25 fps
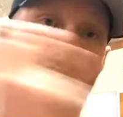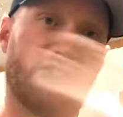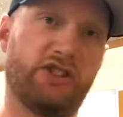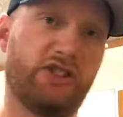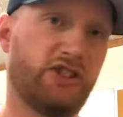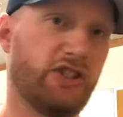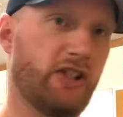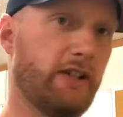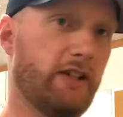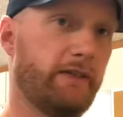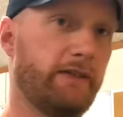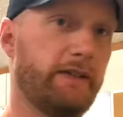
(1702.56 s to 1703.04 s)

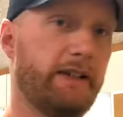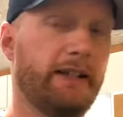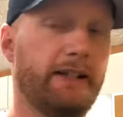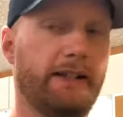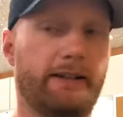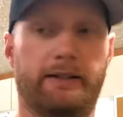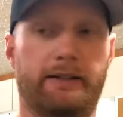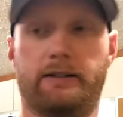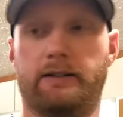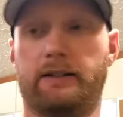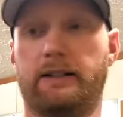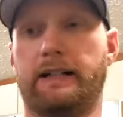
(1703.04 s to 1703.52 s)
shoved in
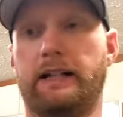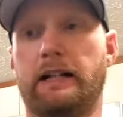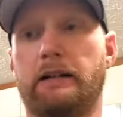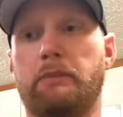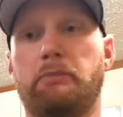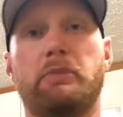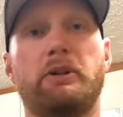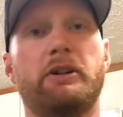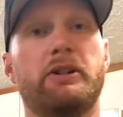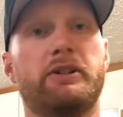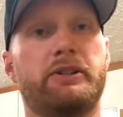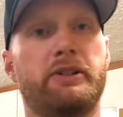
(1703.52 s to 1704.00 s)
there. I got a
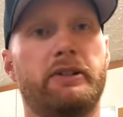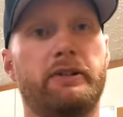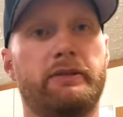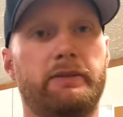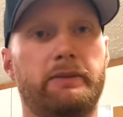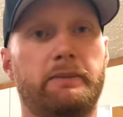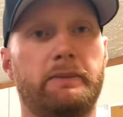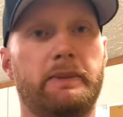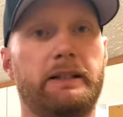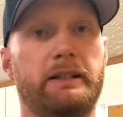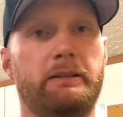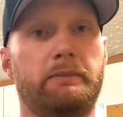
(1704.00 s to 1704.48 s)
bunch of them
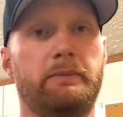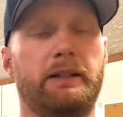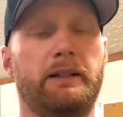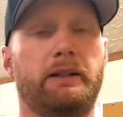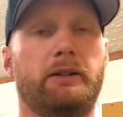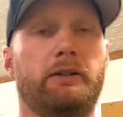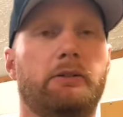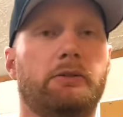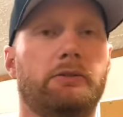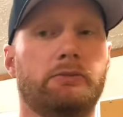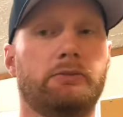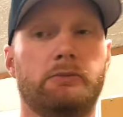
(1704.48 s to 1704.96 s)
to get me
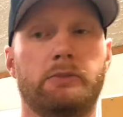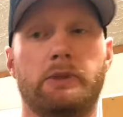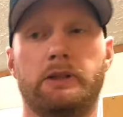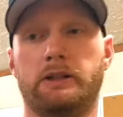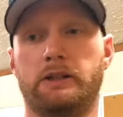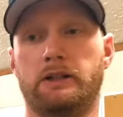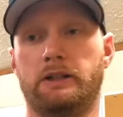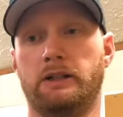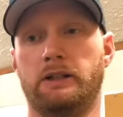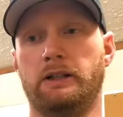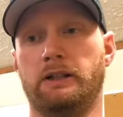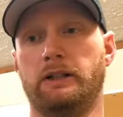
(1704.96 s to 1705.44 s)
home.
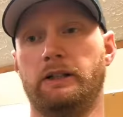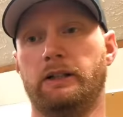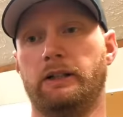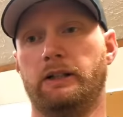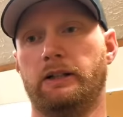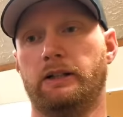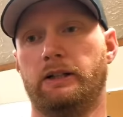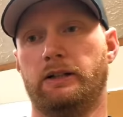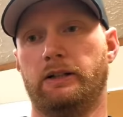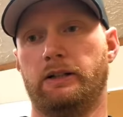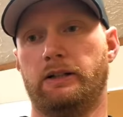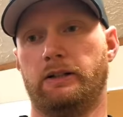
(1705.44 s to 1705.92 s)

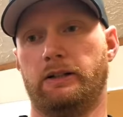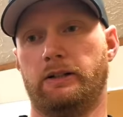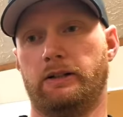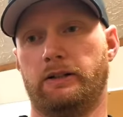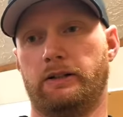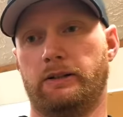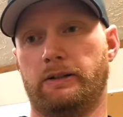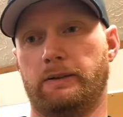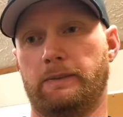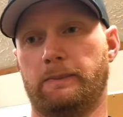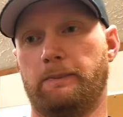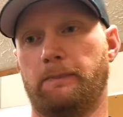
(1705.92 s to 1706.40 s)

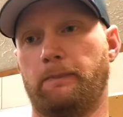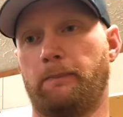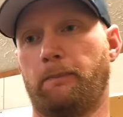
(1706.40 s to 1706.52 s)
And